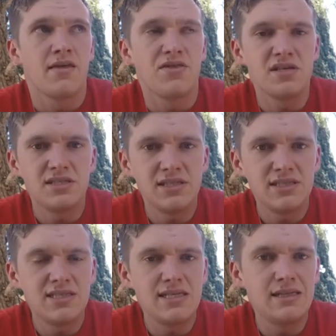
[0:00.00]
this is
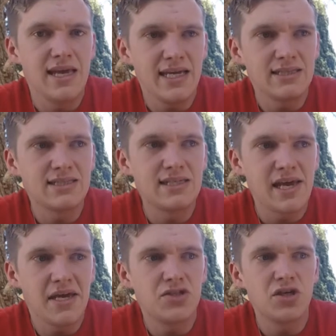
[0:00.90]
the late
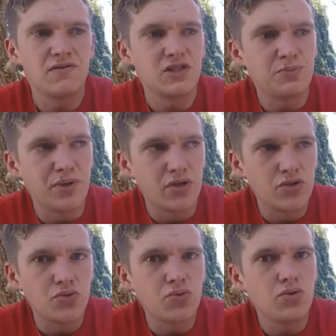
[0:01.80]
stage of
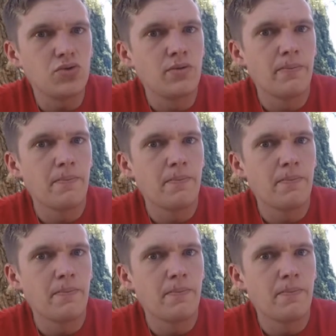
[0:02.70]
spiritual